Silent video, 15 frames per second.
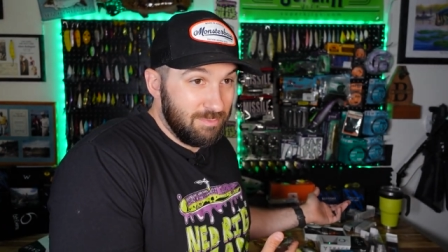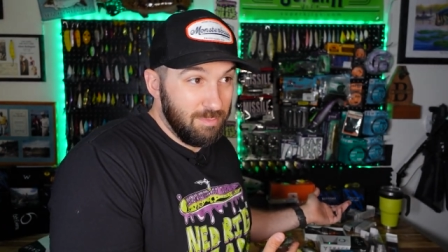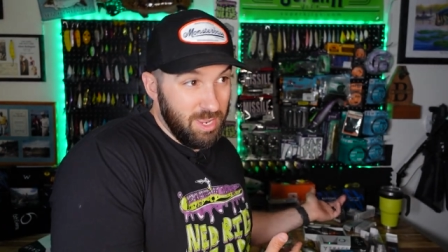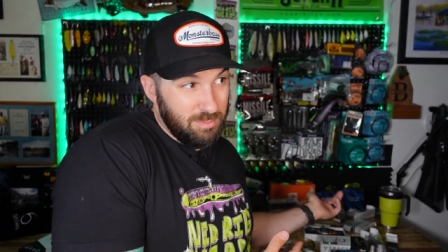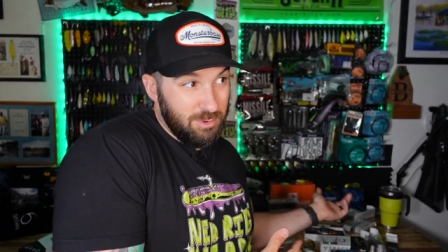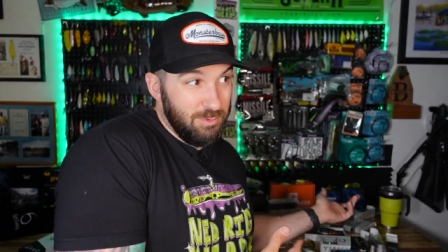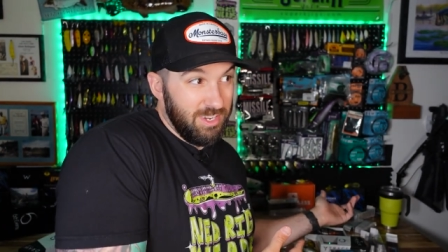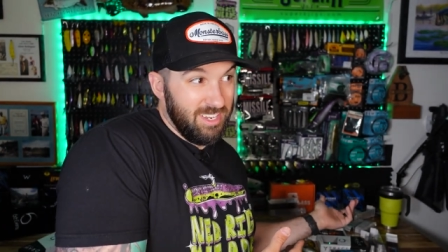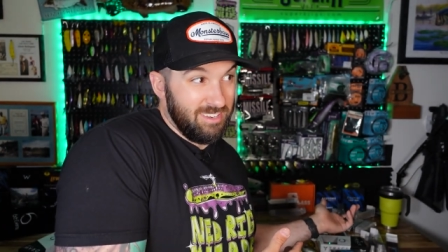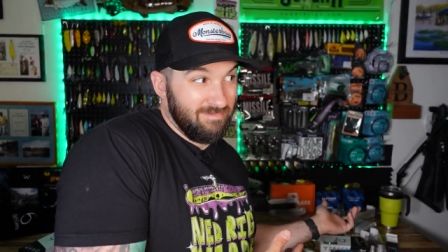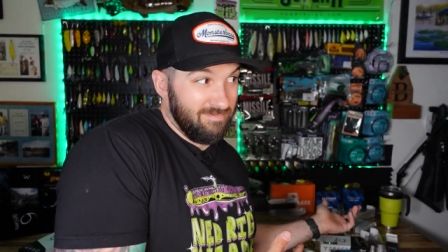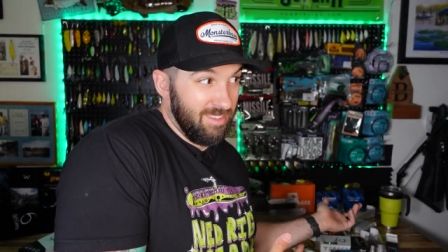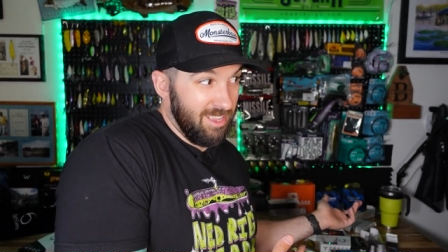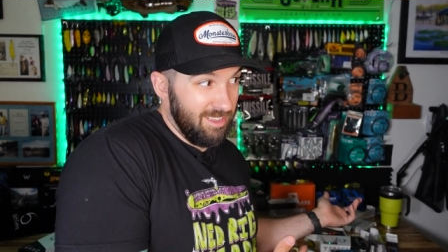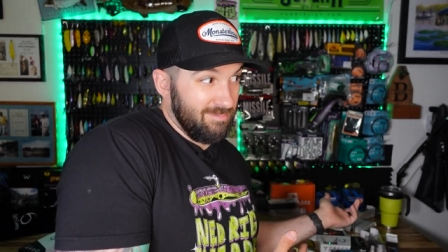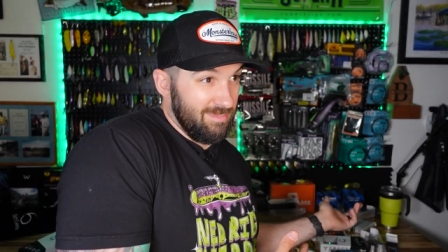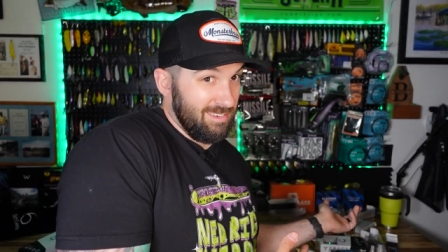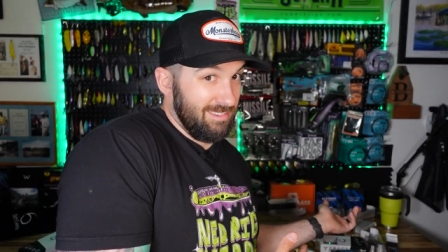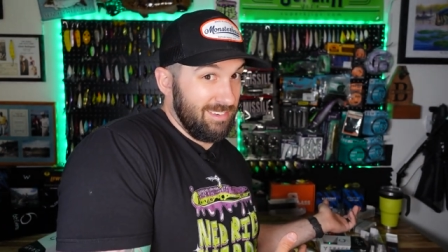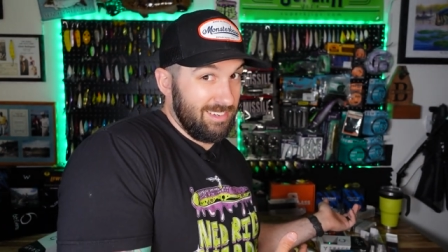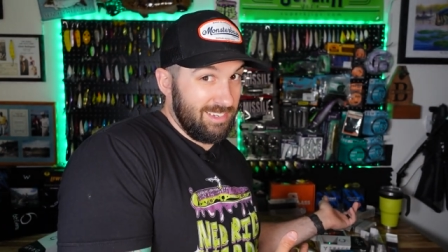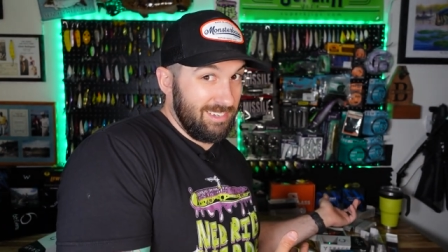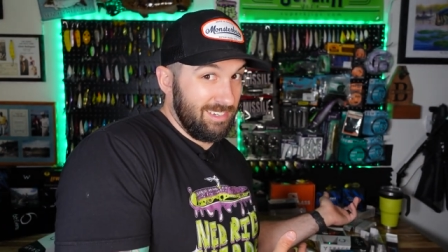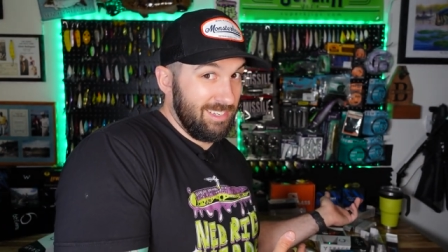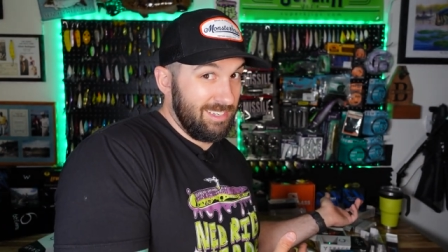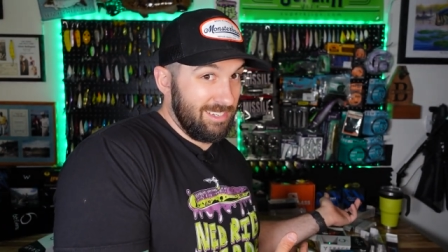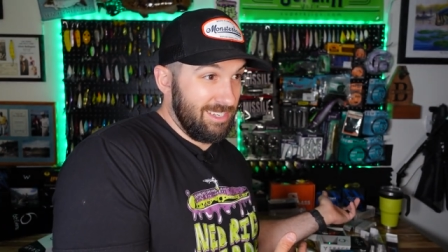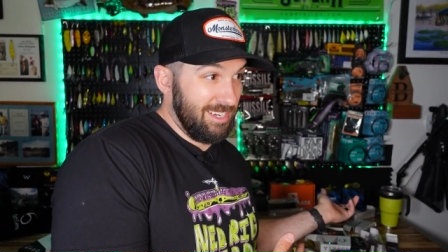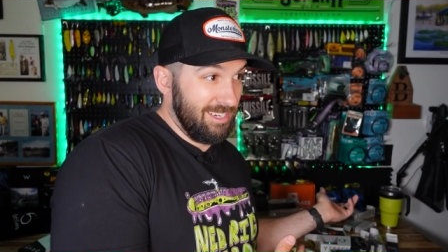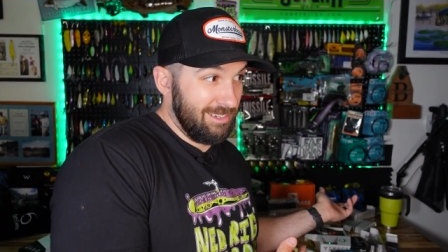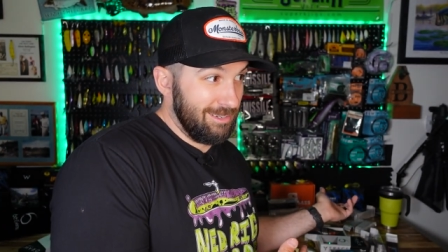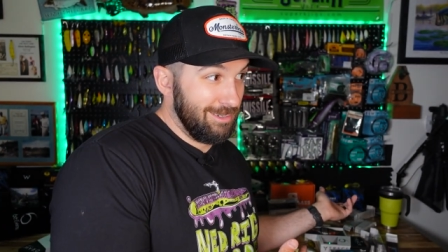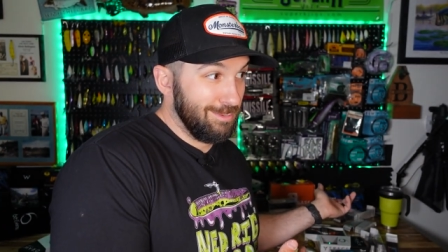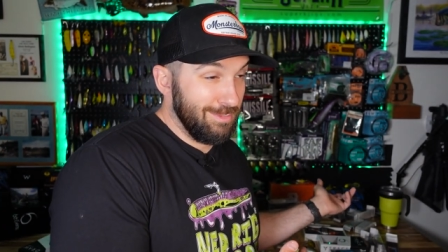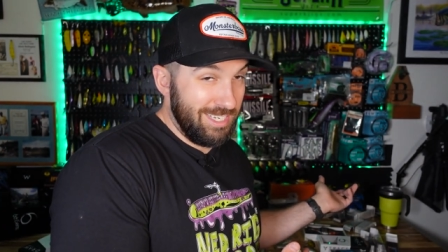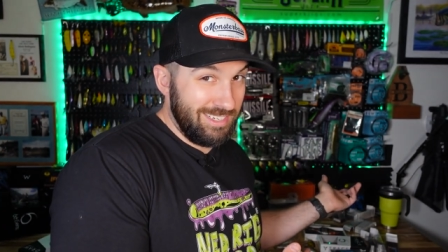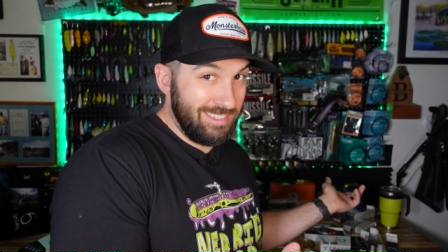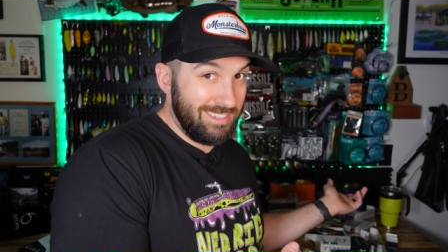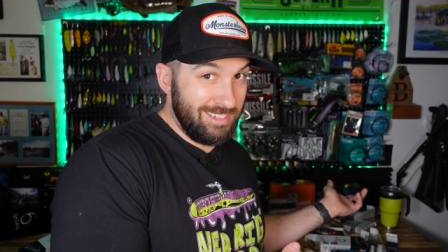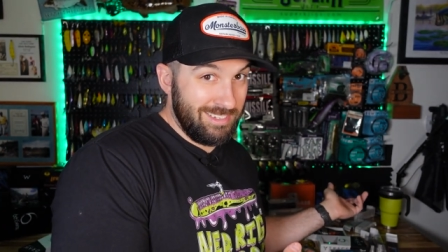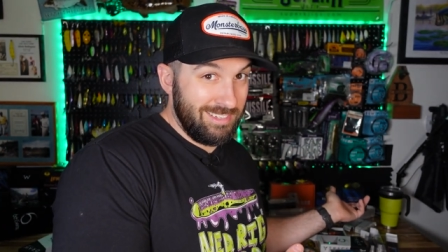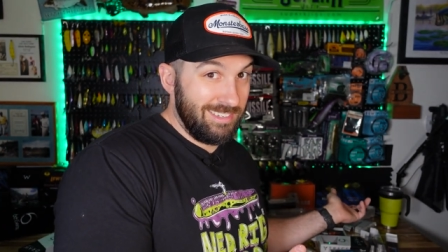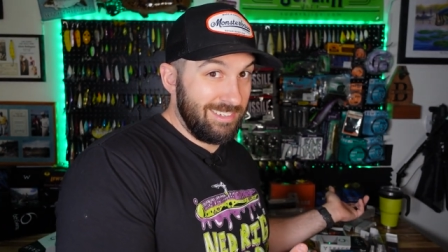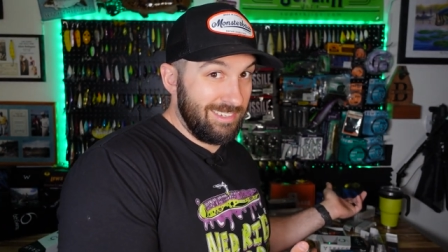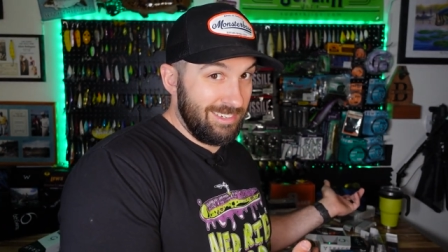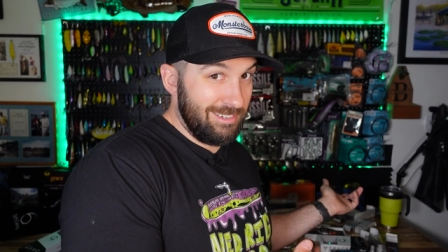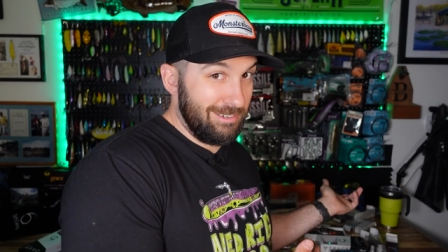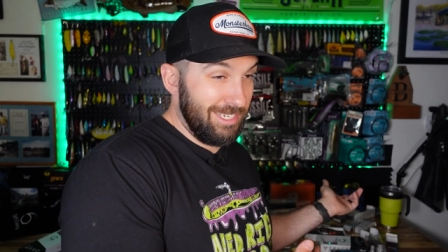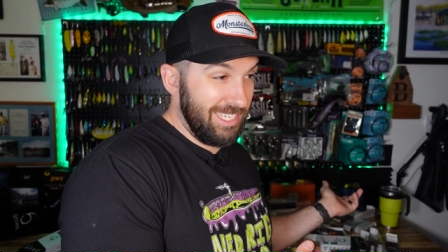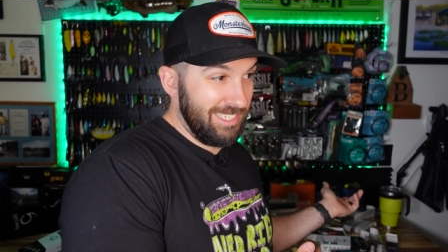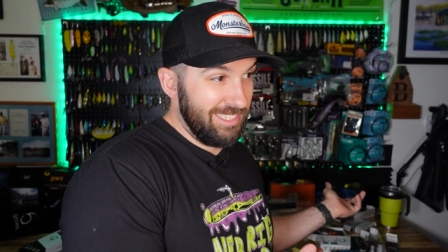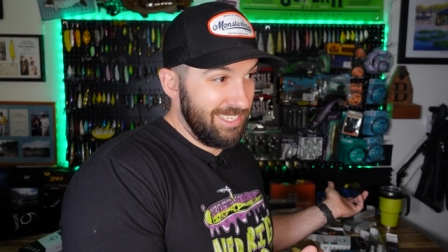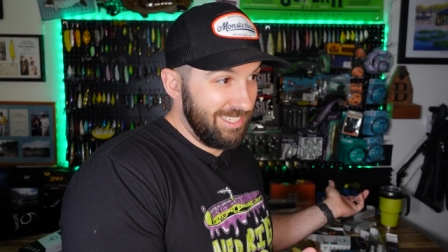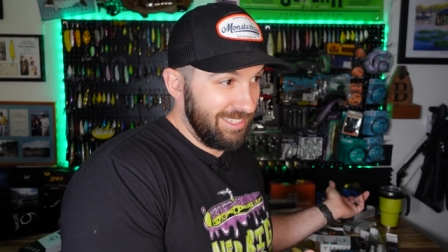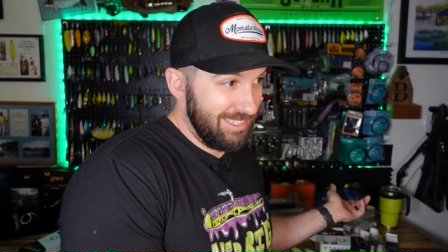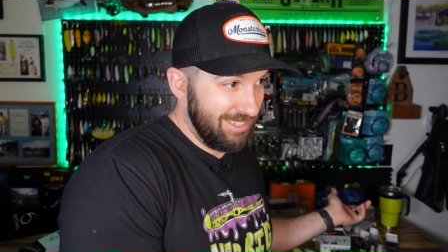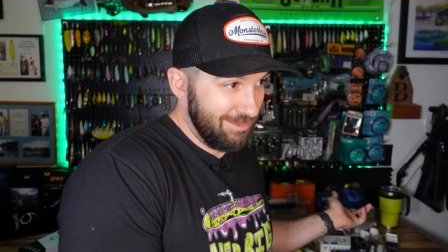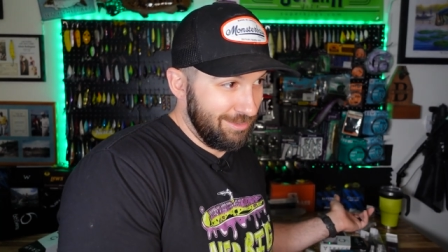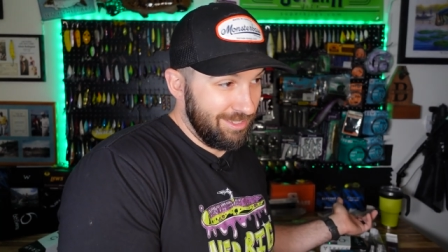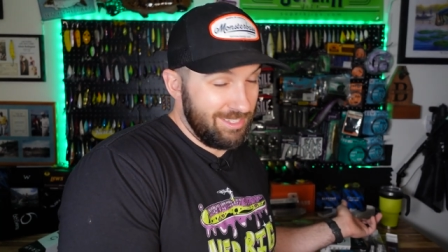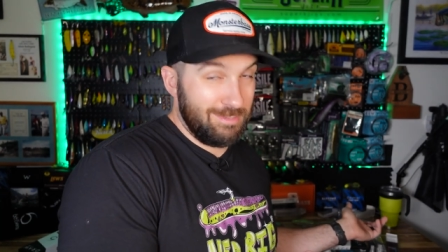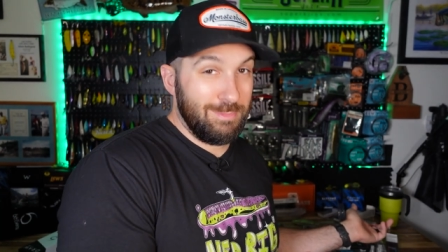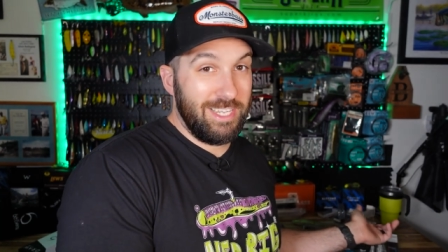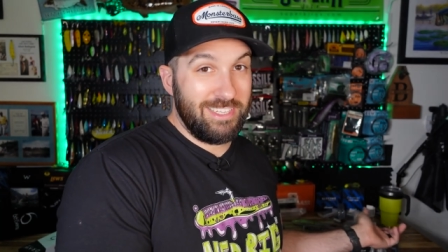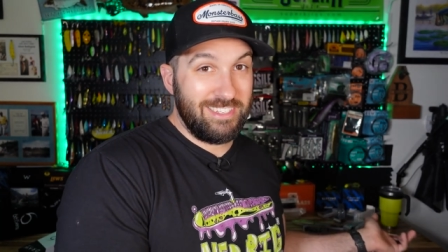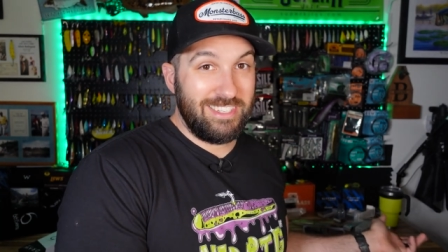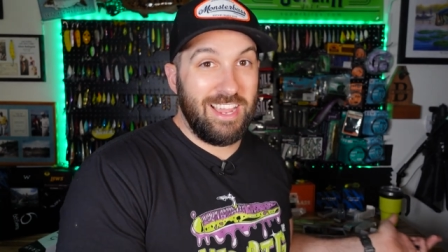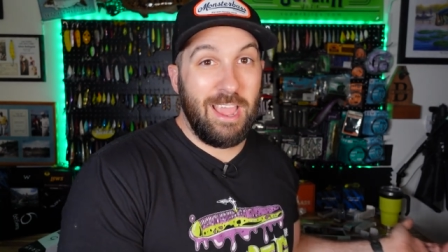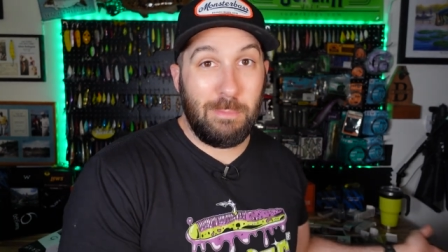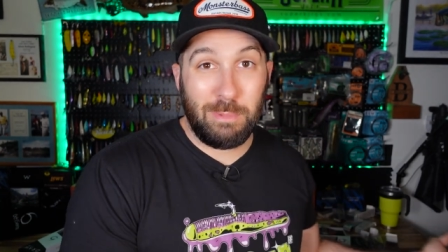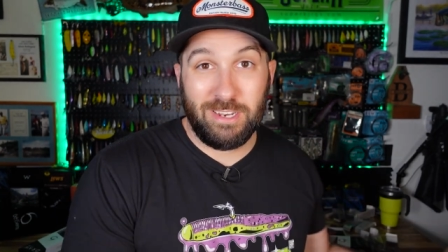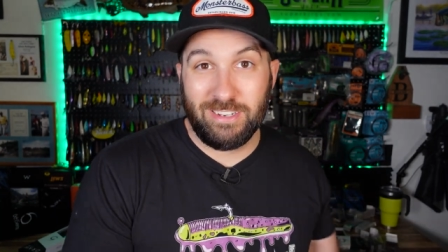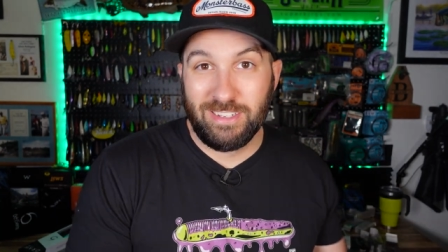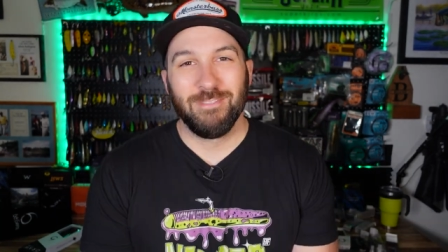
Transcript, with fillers: Maybe we can, maybe I can get tactical bassin on. I don't know, hint, hint, let's make this happen.